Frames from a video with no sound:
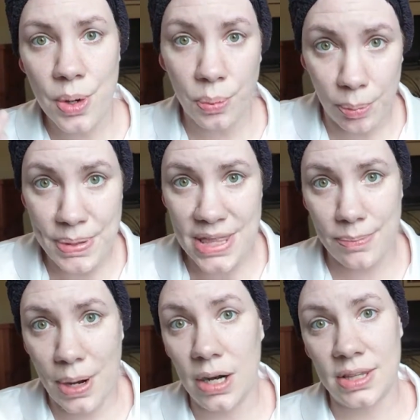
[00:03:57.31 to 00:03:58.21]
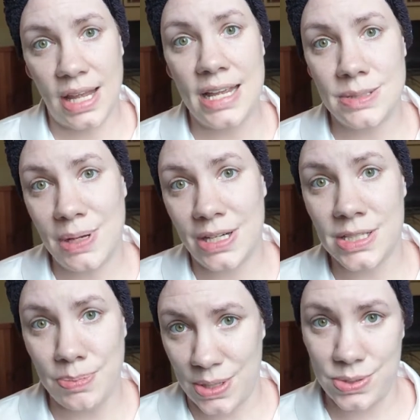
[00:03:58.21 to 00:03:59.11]
will be the part that has been
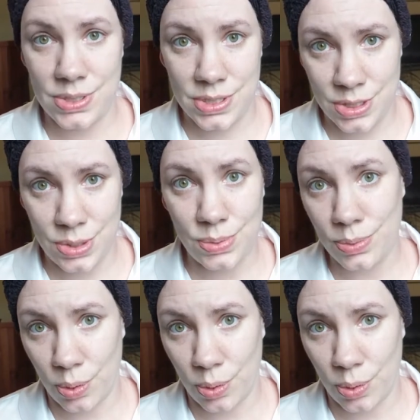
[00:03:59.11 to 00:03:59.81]
exposed to